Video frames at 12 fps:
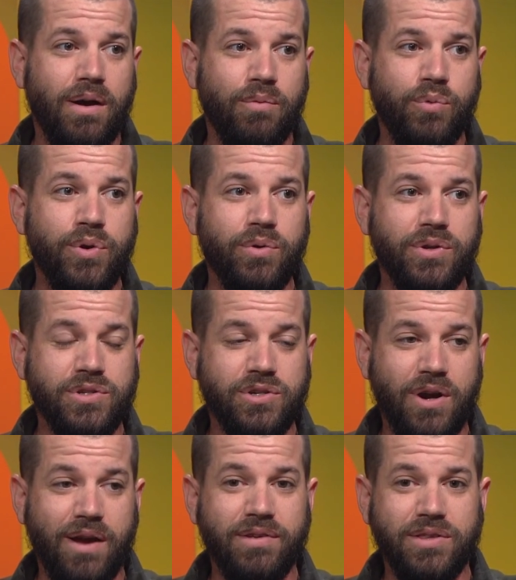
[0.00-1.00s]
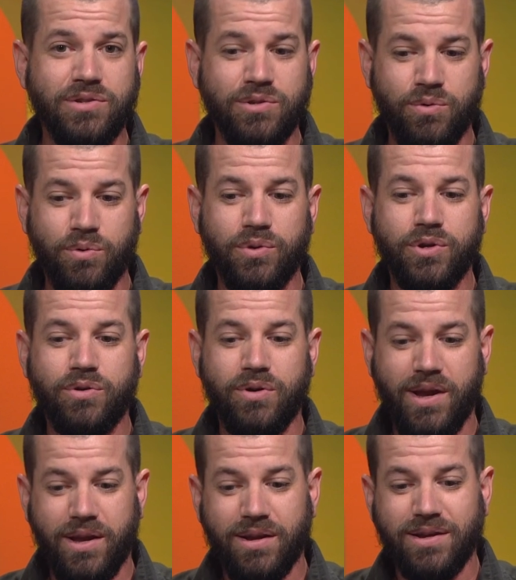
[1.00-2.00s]
We really strive at the school to
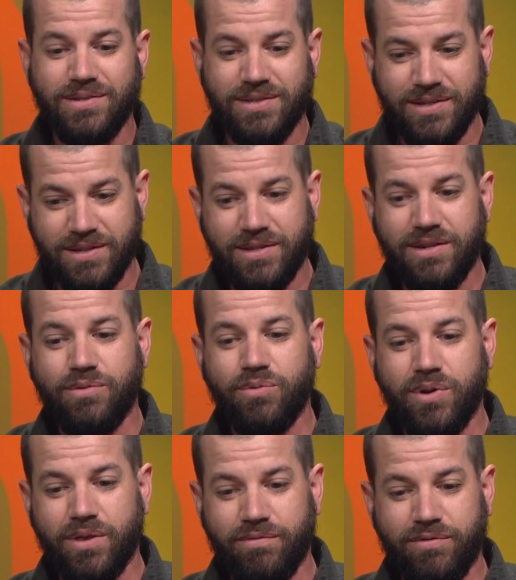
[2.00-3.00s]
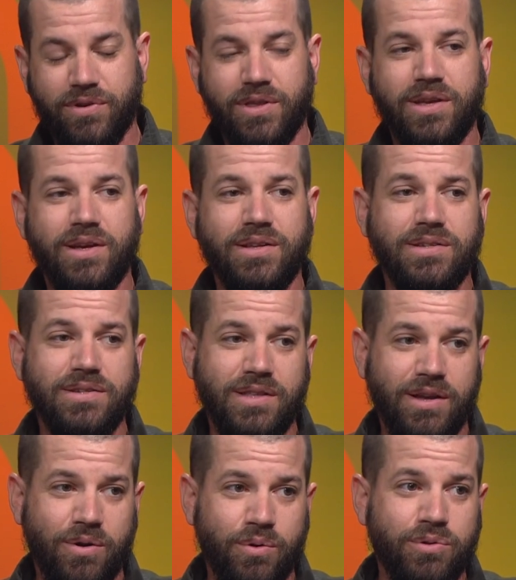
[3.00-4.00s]
create a consistent rhythm for the kids as they
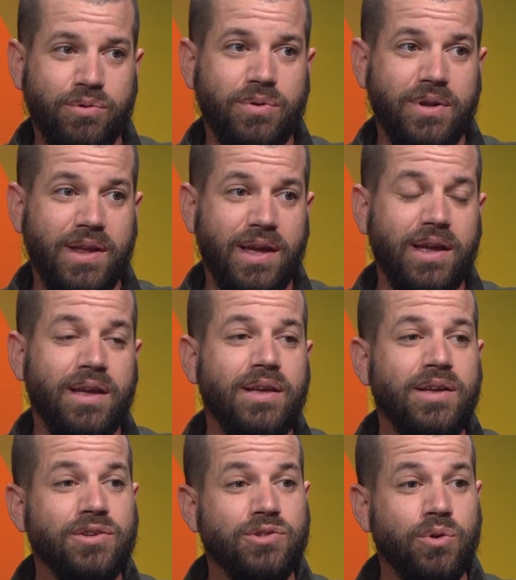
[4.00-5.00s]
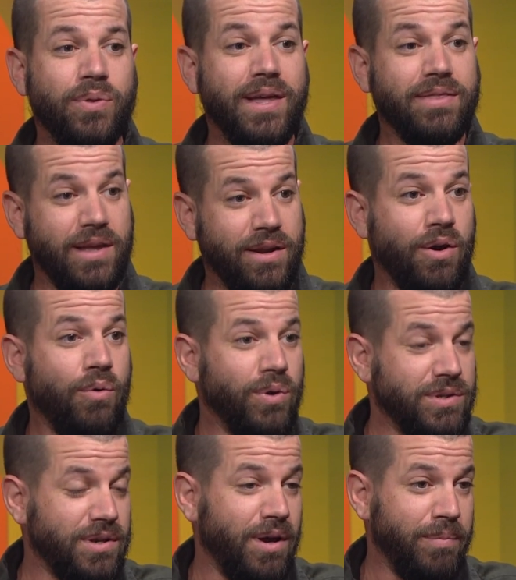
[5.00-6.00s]
go through the day so that they know
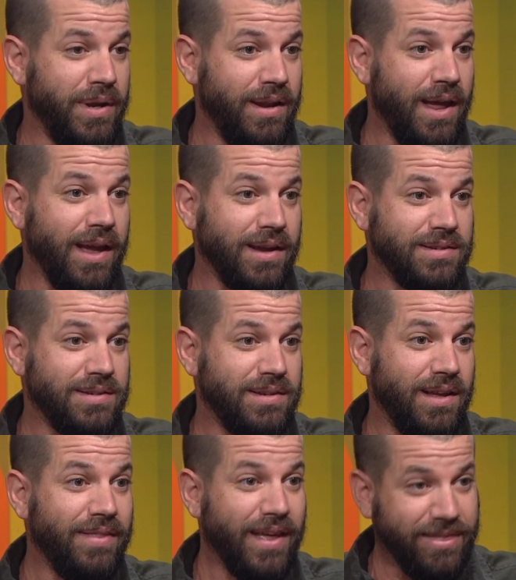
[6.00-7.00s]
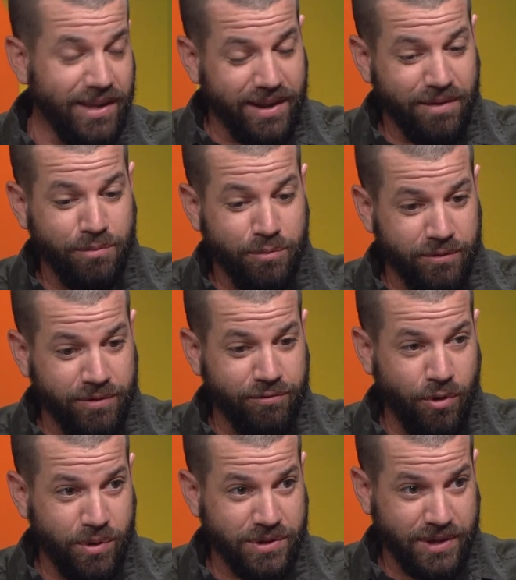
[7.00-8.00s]
what's coming next and that they can
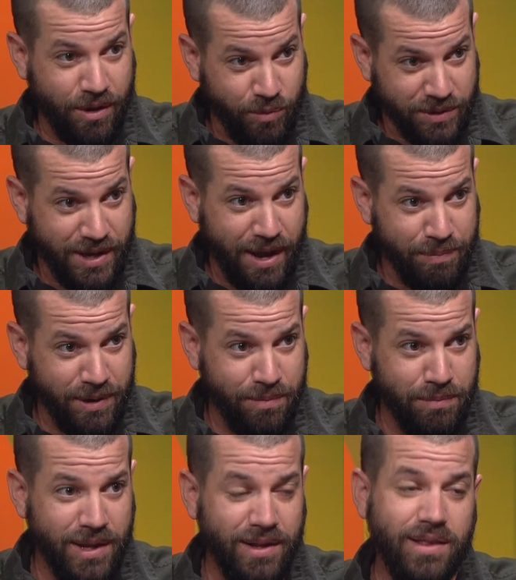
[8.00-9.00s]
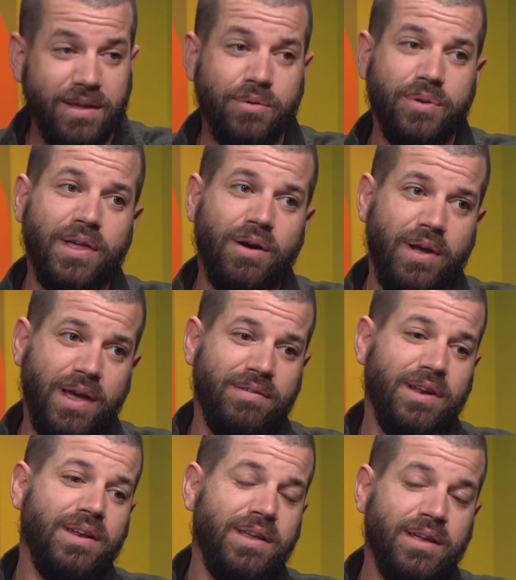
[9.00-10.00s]
focus on what's happening immediately without
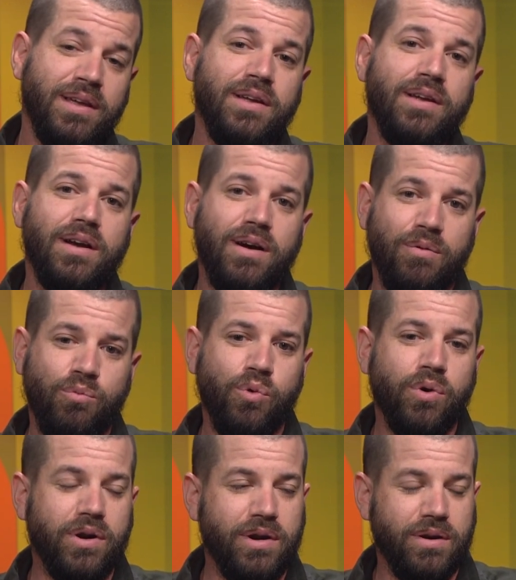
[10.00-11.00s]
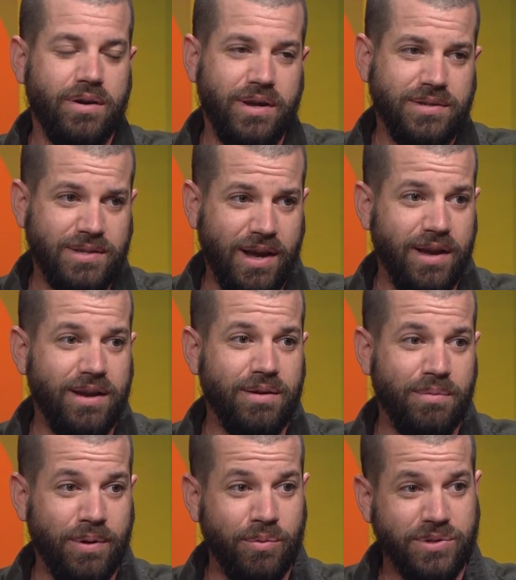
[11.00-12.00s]
having any worry or anxiety
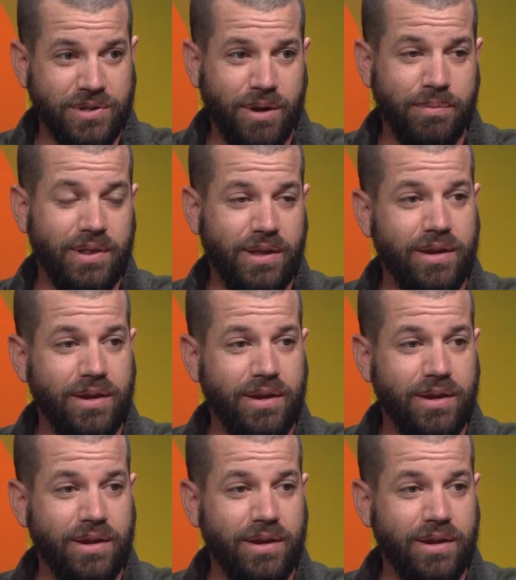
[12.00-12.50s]
about what's coming later in the day.